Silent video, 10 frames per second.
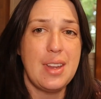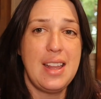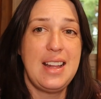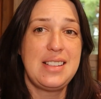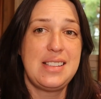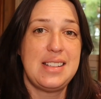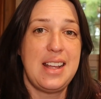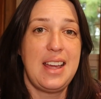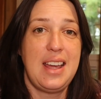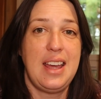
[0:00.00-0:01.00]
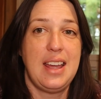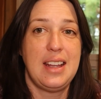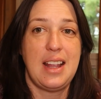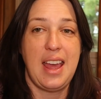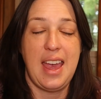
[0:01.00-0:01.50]
It's knit
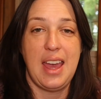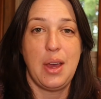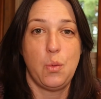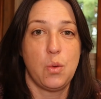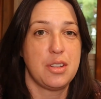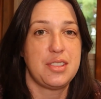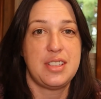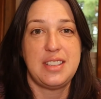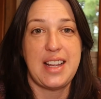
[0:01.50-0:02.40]
in a worsted